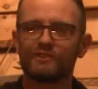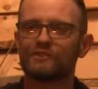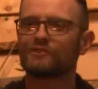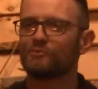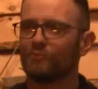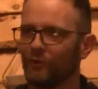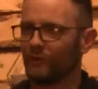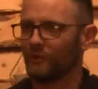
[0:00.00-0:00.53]

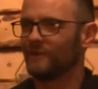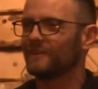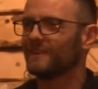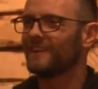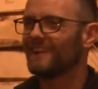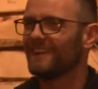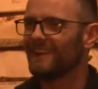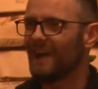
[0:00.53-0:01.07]
small.
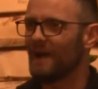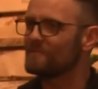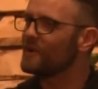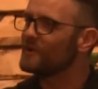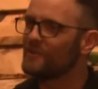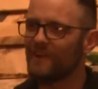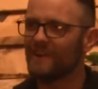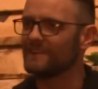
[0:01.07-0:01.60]
I'm
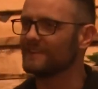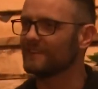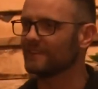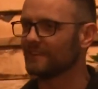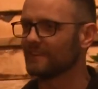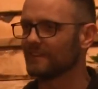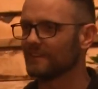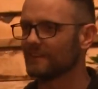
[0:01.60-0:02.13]
not ready.
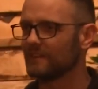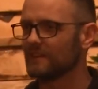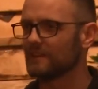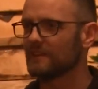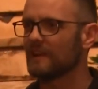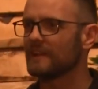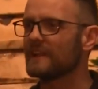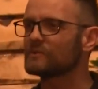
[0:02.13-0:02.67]

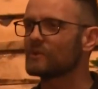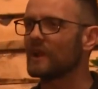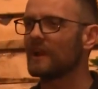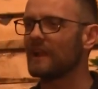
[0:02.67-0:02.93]
And that's what our